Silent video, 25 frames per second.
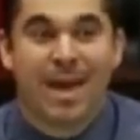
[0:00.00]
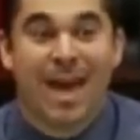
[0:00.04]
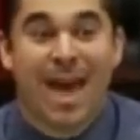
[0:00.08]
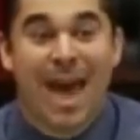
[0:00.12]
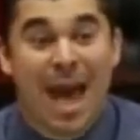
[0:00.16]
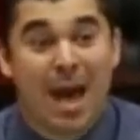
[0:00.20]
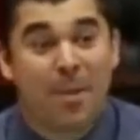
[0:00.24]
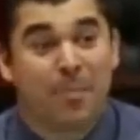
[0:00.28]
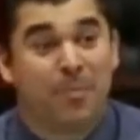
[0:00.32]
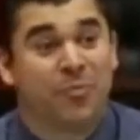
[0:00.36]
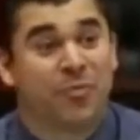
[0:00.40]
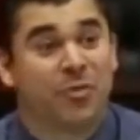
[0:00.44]

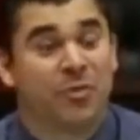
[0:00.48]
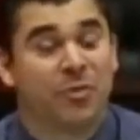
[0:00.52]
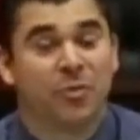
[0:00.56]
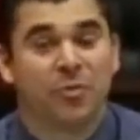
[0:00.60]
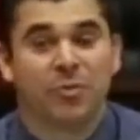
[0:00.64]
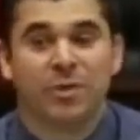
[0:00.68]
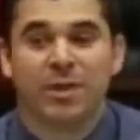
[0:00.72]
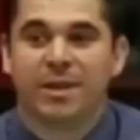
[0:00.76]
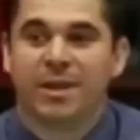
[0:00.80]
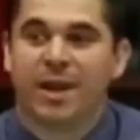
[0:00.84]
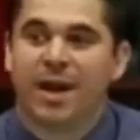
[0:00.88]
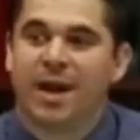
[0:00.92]

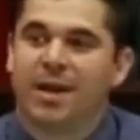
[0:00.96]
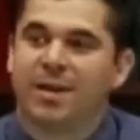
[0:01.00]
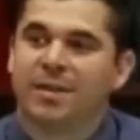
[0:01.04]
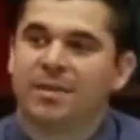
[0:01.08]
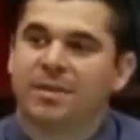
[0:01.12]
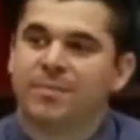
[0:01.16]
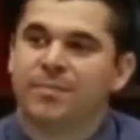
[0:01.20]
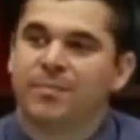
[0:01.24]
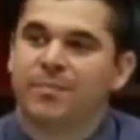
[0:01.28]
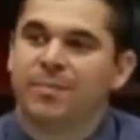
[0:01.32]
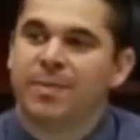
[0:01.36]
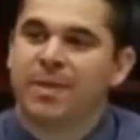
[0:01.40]
Absolutely not.
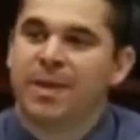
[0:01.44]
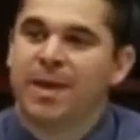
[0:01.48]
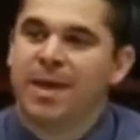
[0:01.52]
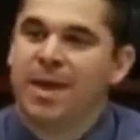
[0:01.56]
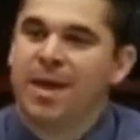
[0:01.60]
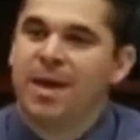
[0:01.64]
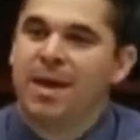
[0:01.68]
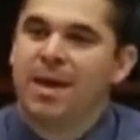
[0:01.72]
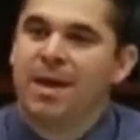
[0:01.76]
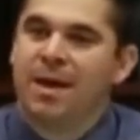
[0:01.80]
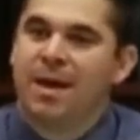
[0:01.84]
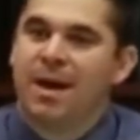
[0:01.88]

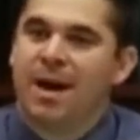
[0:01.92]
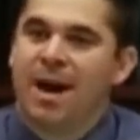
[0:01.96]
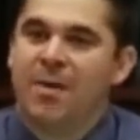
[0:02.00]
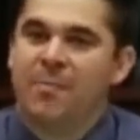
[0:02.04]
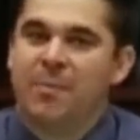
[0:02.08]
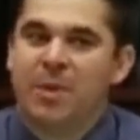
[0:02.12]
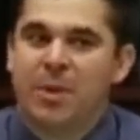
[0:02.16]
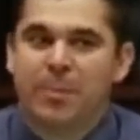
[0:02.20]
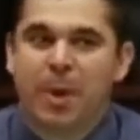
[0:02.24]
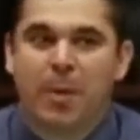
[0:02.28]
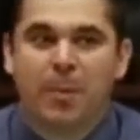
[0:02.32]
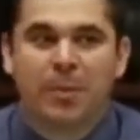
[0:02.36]
I've
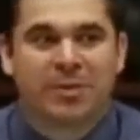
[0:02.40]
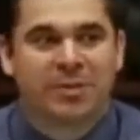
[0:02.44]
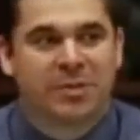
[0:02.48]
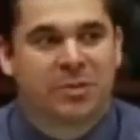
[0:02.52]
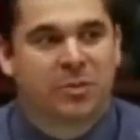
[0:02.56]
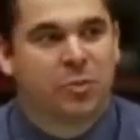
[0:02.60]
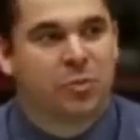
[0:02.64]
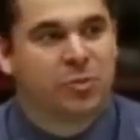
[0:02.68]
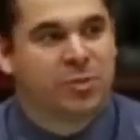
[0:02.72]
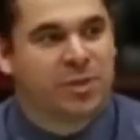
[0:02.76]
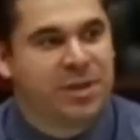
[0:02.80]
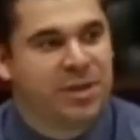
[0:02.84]
been a public
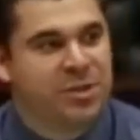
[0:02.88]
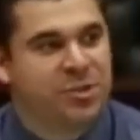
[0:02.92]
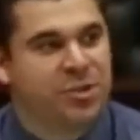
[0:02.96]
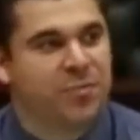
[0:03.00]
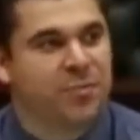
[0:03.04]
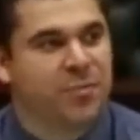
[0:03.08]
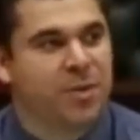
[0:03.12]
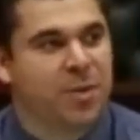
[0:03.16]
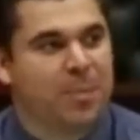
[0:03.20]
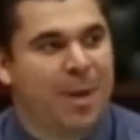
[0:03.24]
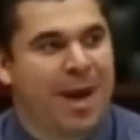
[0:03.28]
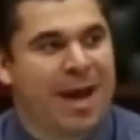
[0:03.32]
school teacher
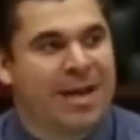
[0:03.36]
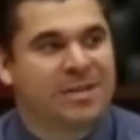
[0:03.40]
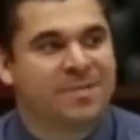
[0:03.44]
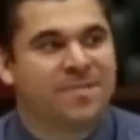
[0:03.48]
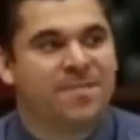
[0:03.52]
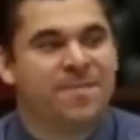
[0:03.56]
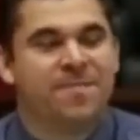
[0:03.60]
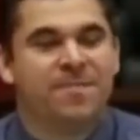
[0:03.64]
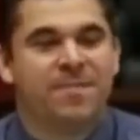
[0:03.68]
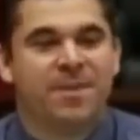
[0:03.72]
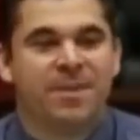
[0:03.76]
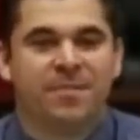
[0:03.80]
for the past
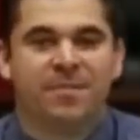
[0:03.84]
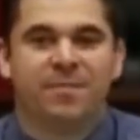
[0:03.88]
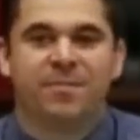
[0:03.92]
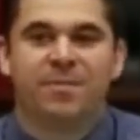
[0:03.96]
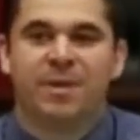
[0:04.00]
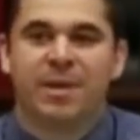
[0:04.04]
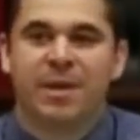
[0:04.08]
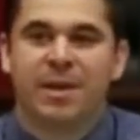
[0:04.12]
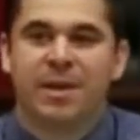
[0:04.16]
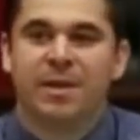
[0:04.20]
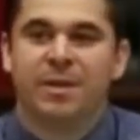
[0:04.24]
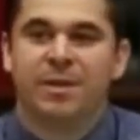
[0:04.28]

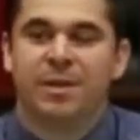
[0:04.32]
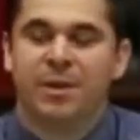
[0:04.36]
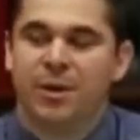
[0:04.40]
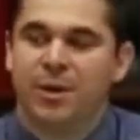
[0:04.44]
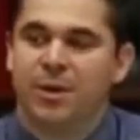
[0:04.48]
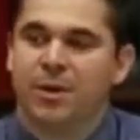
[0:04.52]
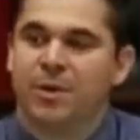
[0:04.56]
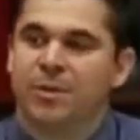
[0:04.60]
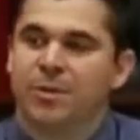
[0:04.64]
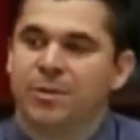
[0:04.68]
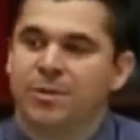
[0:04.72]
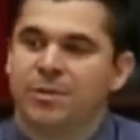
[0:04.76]
15
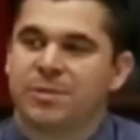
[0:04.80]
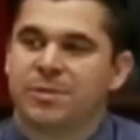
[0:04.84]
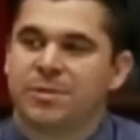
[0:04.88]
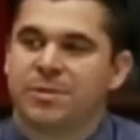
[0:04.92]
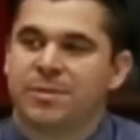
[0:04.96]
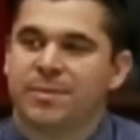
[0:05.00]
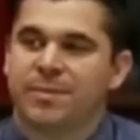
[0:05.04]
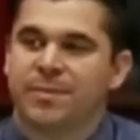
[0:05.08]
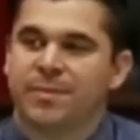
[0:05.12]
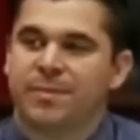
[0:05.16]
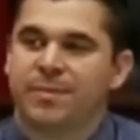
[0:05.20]
years.